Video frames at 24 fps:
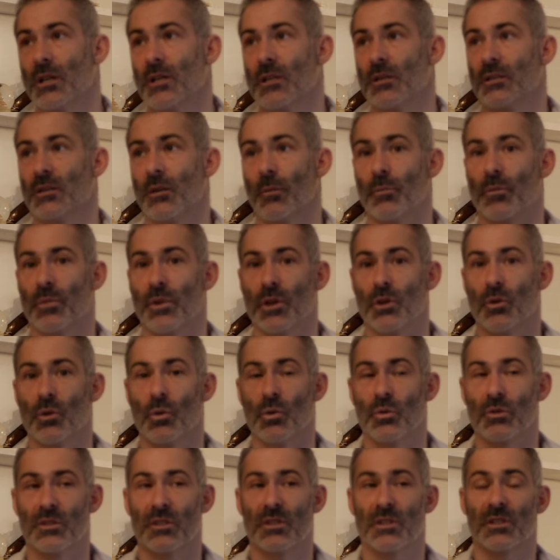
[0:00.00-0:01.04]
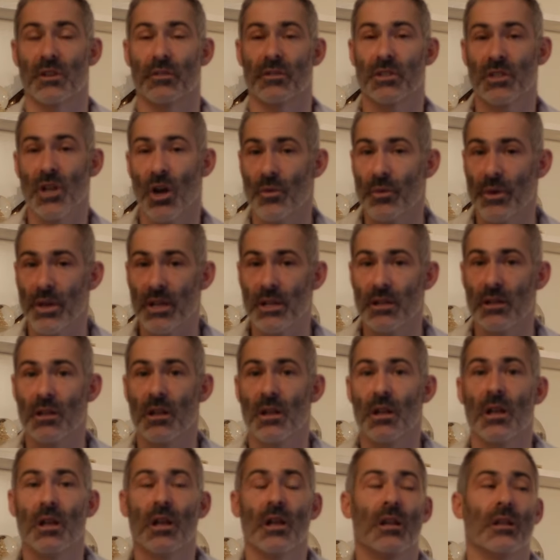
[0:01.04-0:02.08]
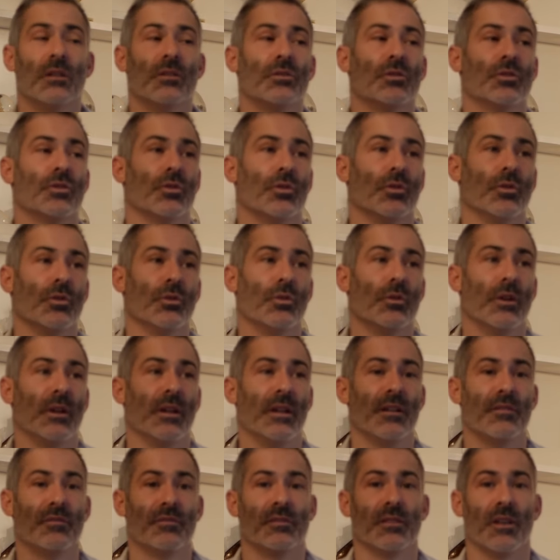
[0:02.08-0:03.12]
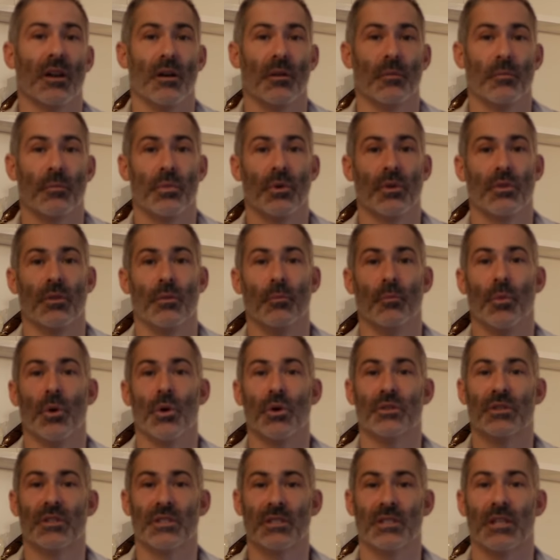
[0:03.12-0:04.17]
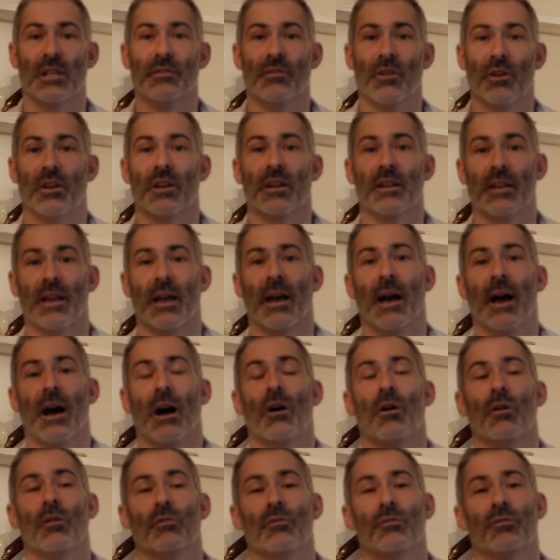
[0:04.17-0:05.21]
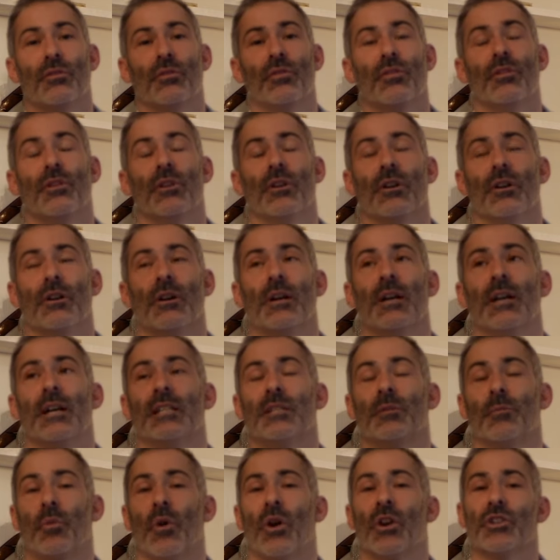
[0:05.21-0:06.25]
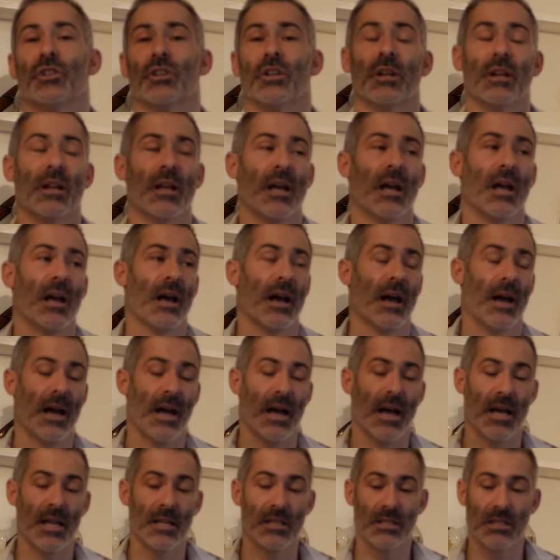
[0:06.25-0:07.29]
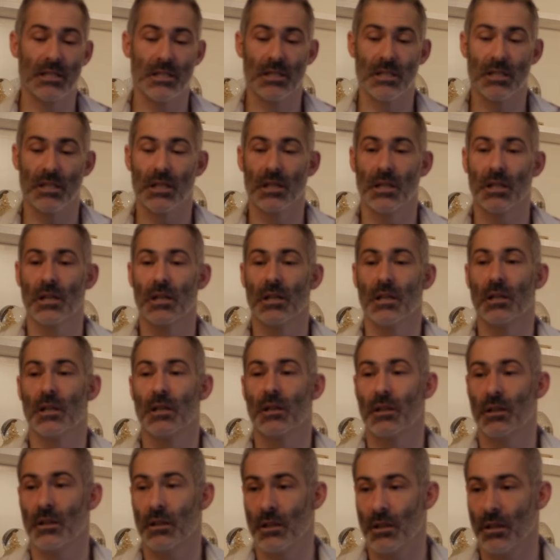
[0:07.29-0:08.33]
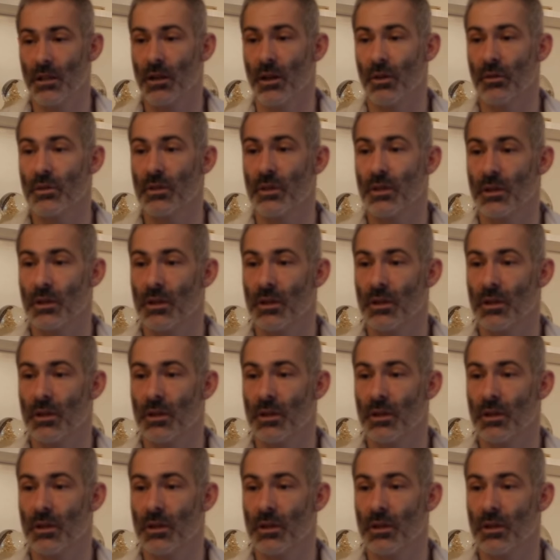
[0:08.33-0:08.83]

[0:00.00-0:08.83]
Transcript: something called serotonin to lift up the mood, to see if I could get out of the depression. And you know,